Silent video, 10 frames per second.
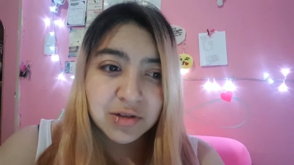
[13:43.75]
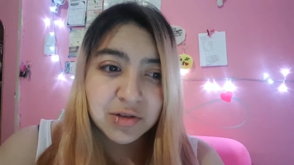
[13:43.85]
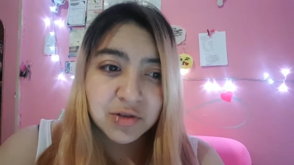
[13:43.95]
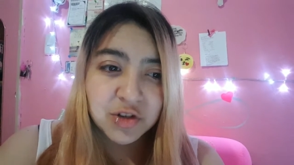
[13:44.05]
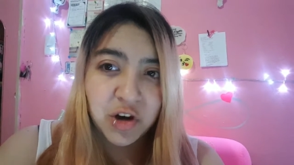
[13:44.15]

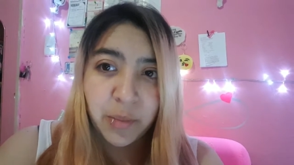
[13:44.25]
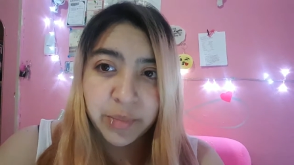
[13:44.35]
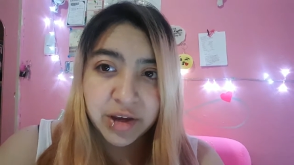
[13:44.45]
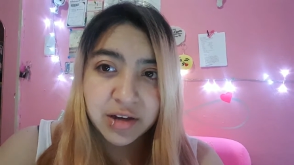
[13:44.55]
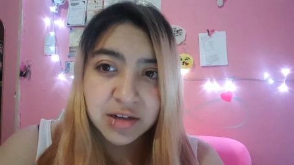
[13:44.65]
to
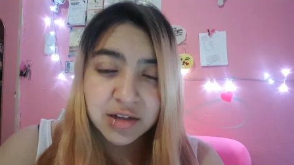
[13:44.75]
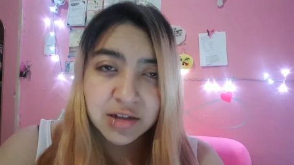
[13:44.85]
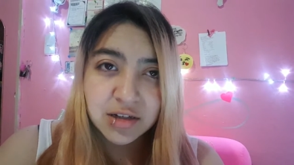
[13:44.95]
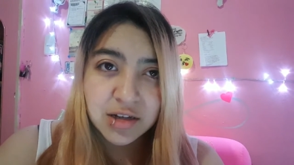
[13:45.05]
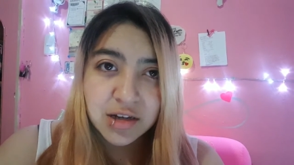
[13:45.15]
shopping
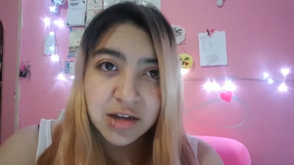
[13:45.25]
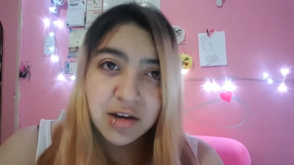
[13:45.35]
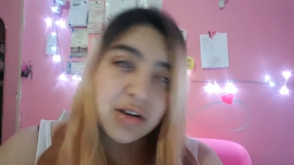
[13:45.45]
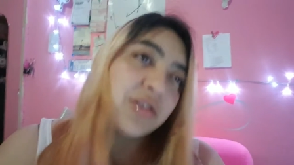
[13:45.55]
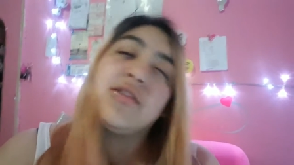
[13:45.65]

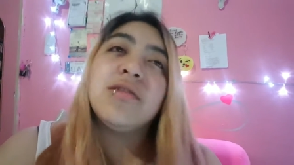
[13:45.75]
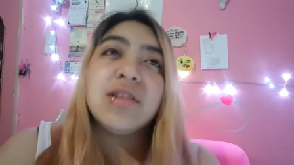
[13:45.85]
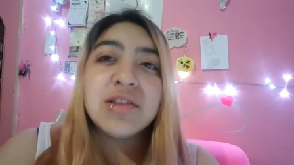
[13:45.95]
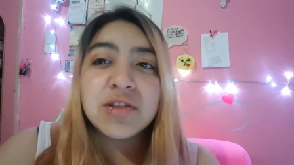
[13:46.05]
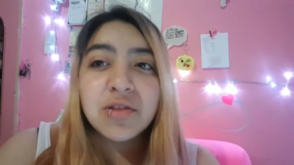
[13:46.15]

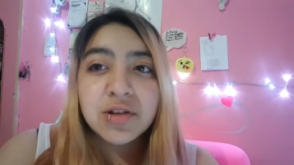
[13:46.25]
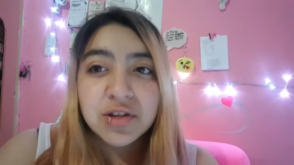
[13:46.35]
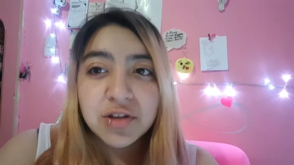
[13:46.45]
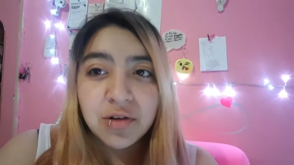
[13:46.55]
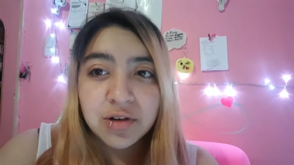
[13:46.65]

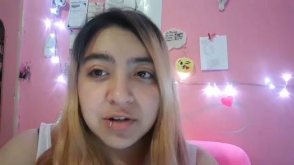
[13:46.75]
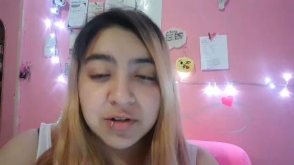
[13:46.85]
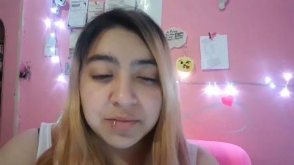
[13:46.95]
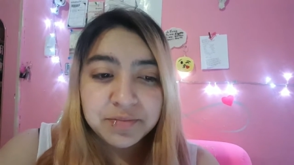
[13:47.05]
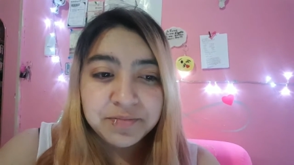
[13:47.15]
stores
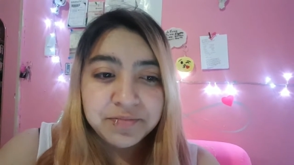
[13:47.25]
or